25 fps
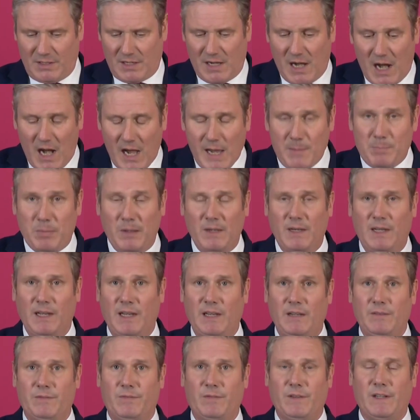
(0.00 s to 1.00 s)
I
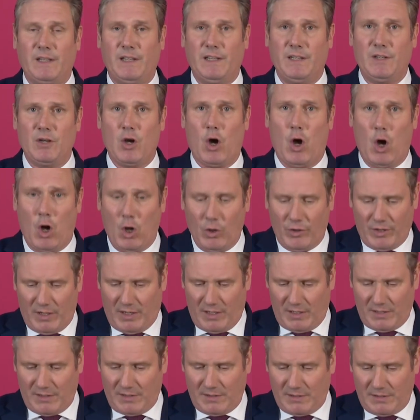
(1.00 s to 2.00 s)
believe in
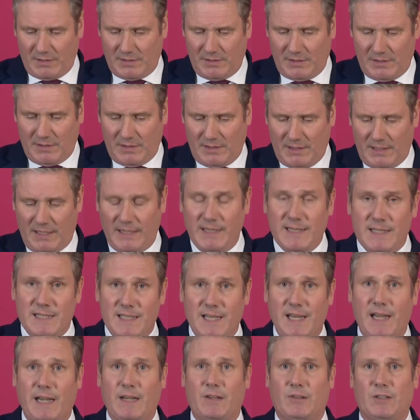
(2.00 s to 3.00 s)
honour,
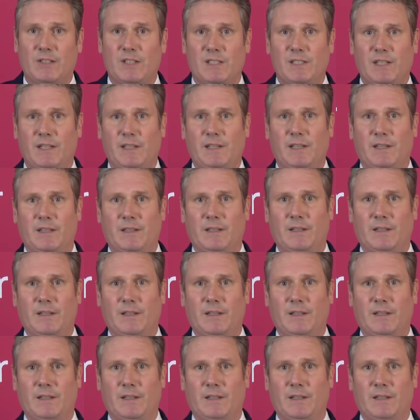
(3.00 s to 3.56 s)
integrity,